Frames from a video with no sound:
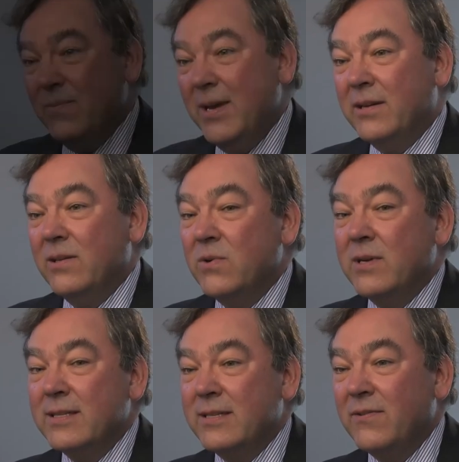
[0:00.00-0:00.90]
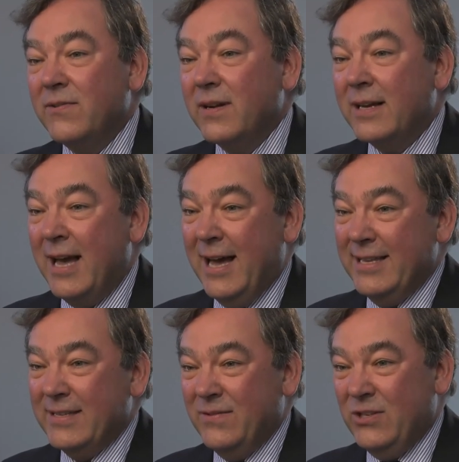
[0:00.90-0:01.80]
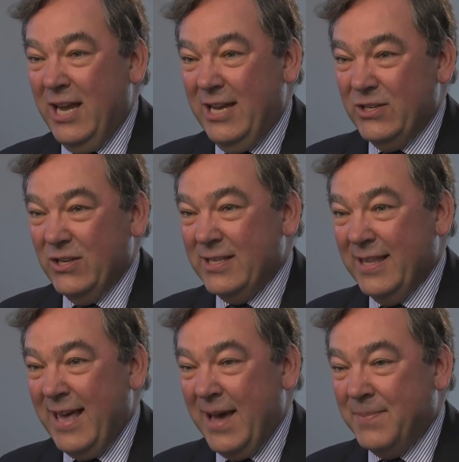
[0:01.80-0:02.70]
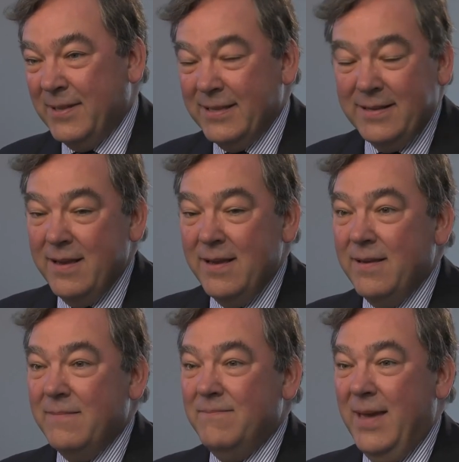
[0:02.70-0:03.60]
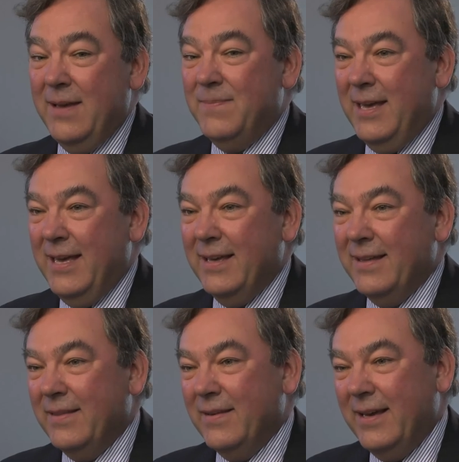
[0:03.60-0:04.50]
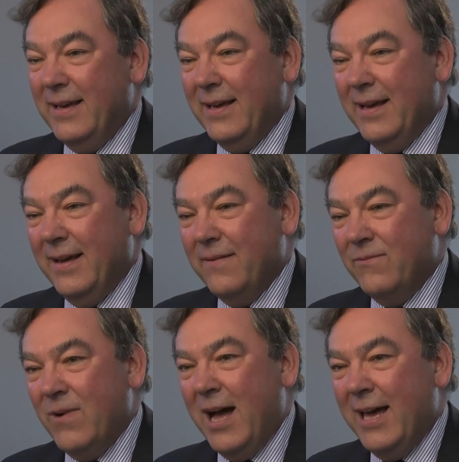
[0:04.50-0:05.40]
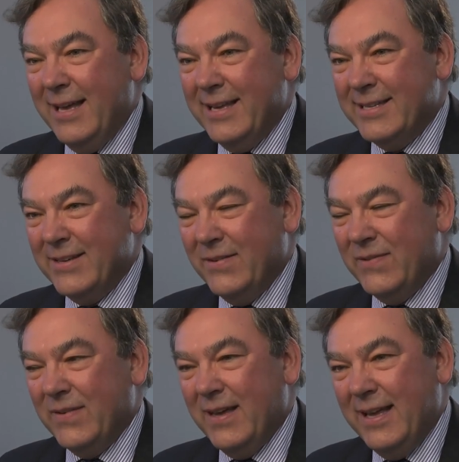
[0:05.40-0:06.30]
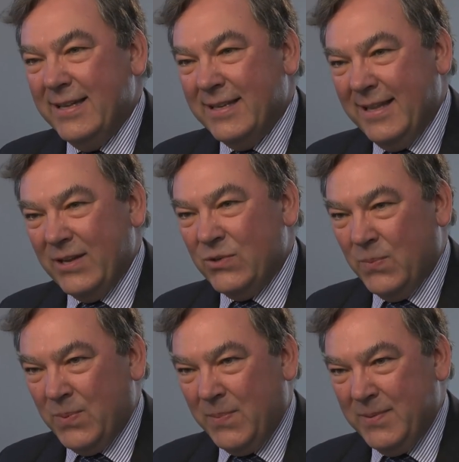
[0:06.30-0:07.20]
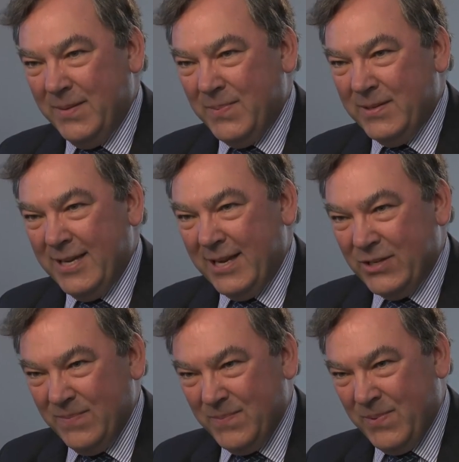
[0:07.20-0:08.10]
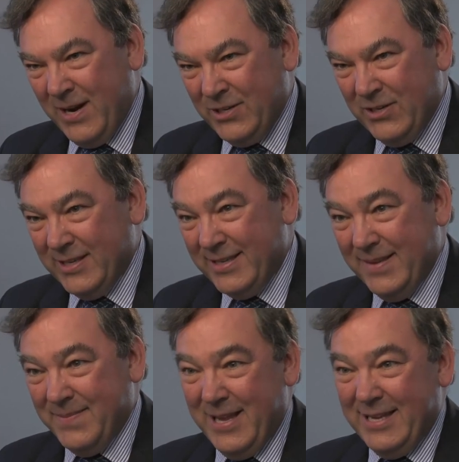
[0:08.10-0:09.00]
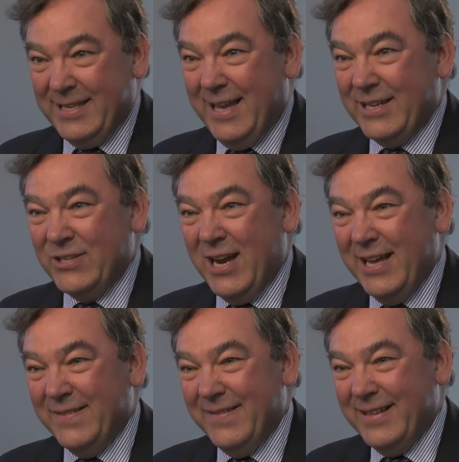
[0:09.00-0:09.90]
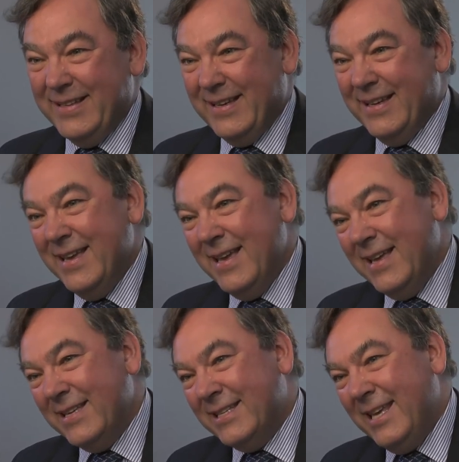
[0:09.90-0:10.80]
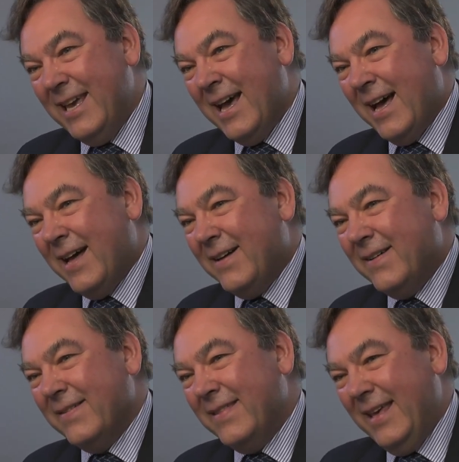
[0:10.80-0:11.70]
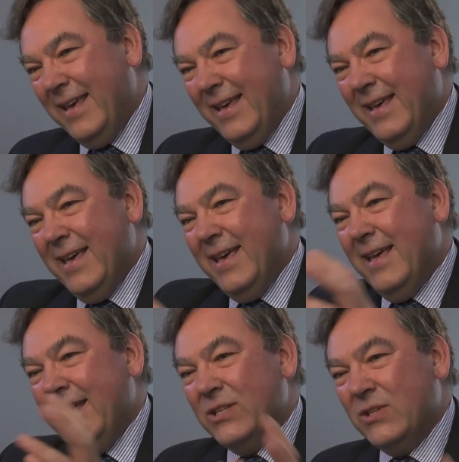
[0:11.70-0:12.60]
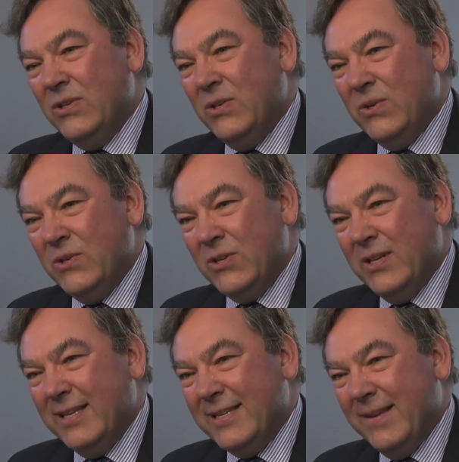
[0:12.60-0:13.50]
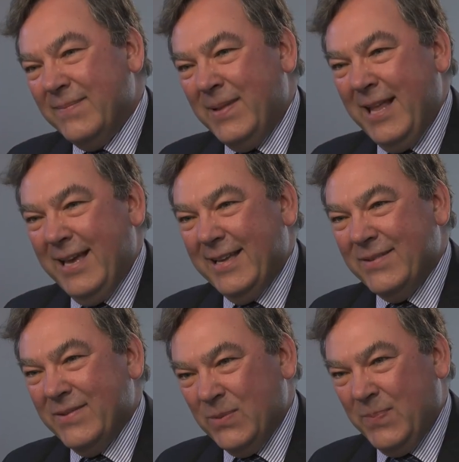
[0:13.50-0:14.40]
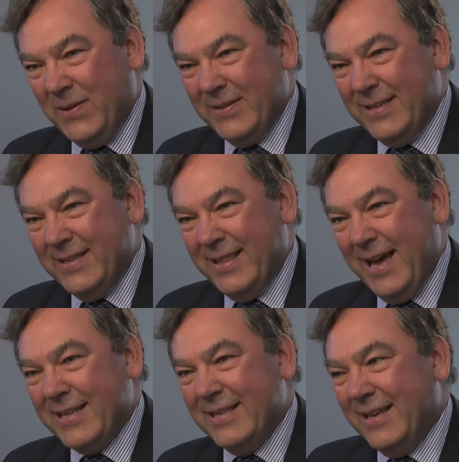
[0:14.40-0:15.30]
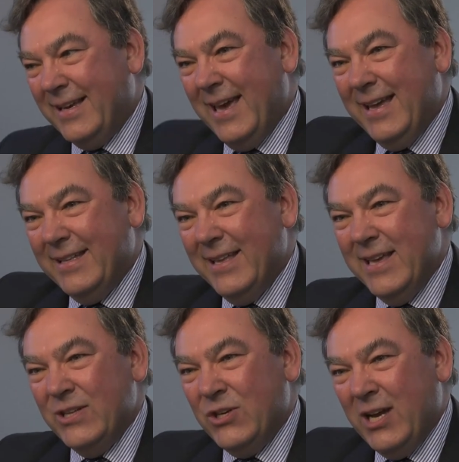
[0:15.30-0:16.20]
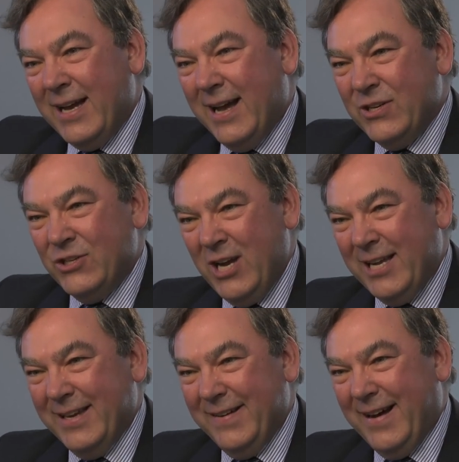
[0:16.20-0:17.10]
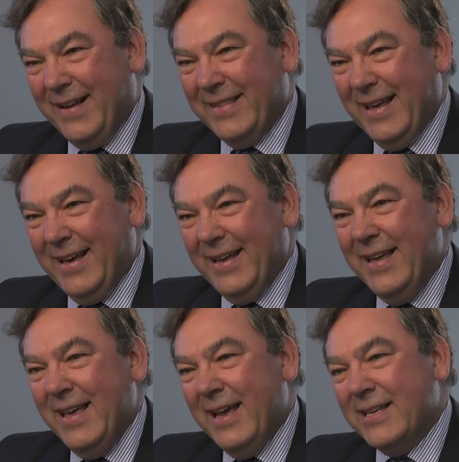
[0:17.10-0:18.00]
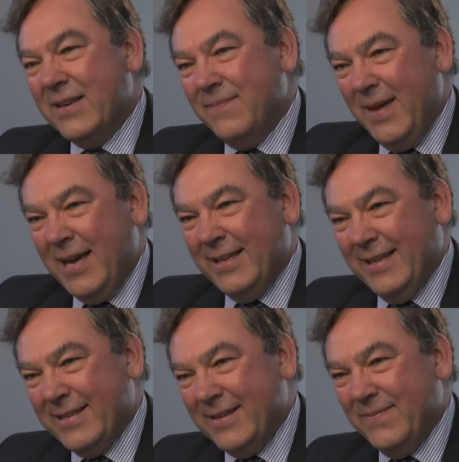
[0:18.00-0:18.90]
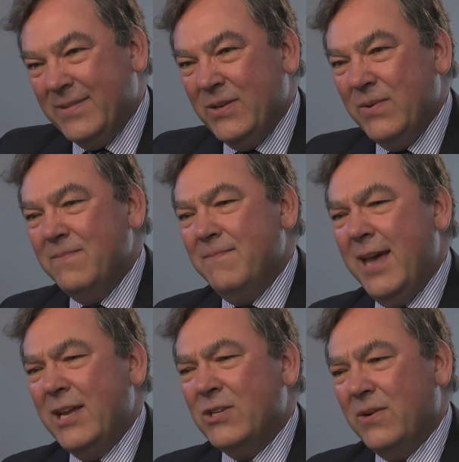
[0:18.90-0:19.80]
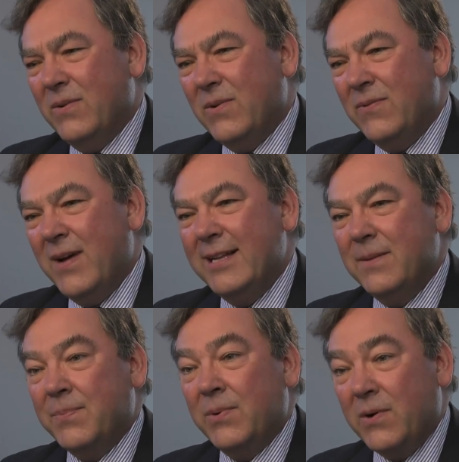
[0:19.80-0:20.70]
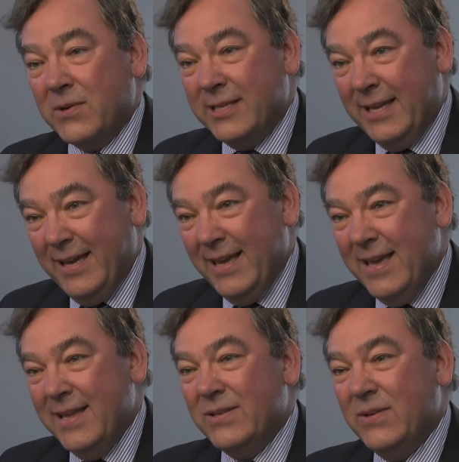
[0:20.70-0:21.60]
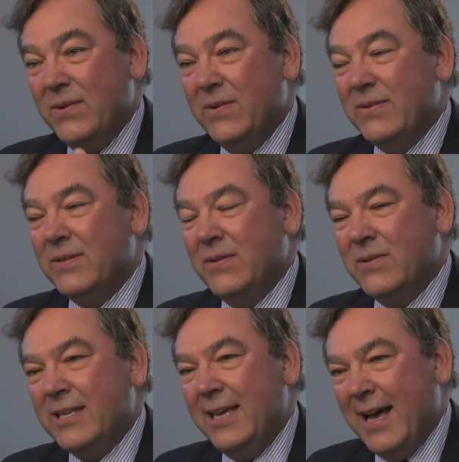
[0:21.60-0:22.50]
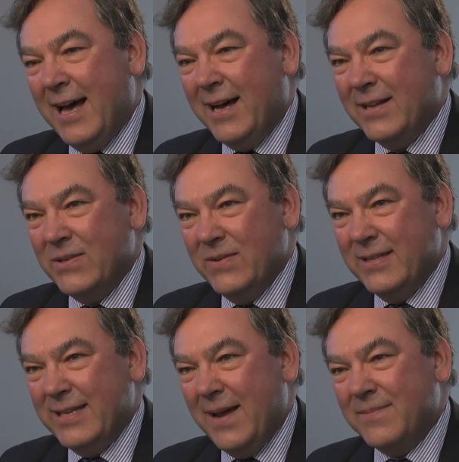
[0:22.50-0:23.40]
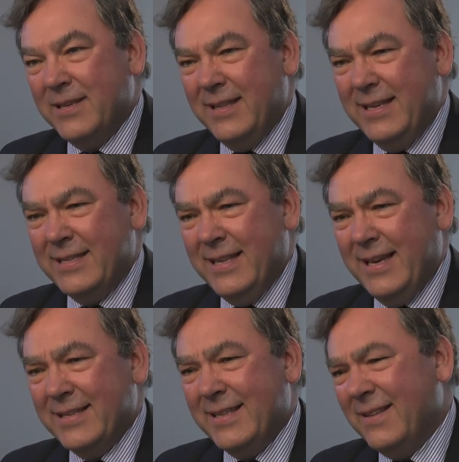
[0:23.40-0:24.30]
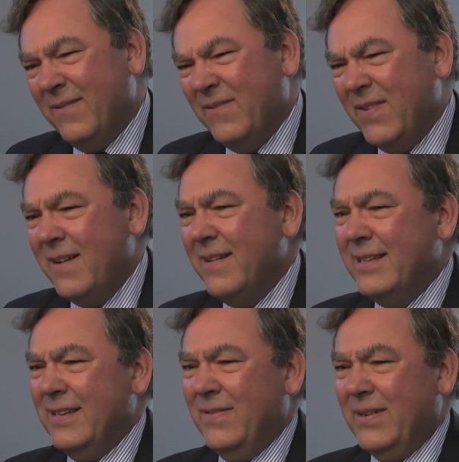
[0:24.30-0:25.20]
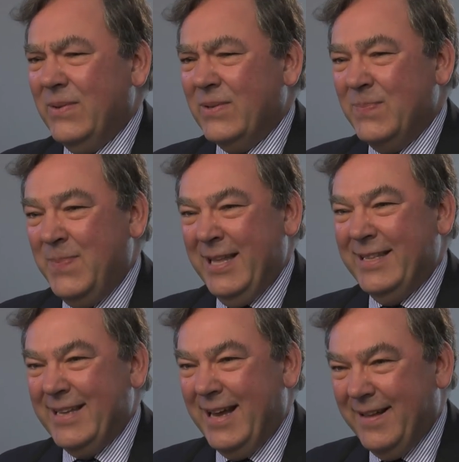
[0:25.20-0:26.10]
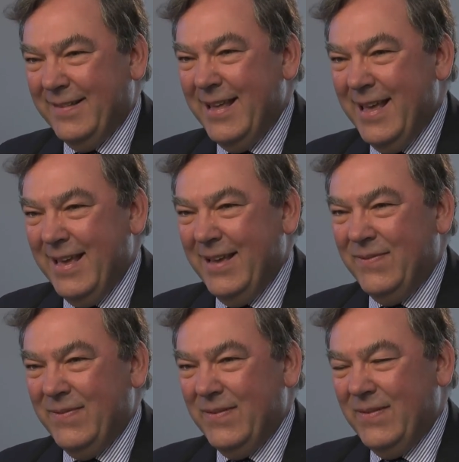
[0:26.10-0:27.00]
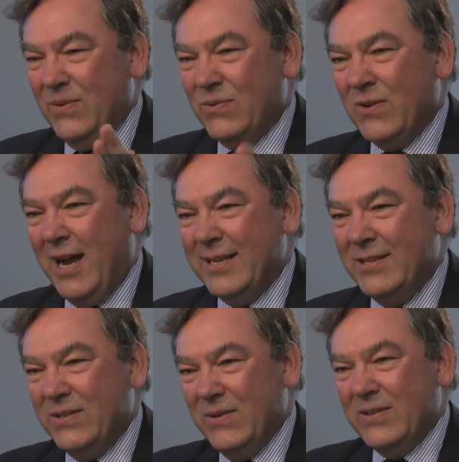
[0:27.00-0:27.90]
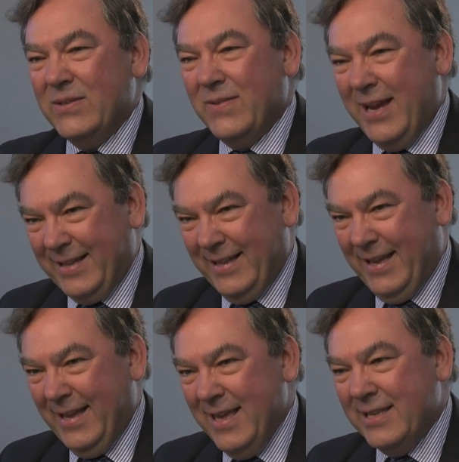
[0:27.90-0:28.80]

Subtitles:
We could look at different kinds of changes that happened. Maybe the rise of intellectual property protection pressures in a place like China or India, see how the institutions and players responded to that, and again, check our shadow out there as a mechanism to measure or find a proxy to see how to adapt to these things that are very difficult to pin down if you try to do it directly.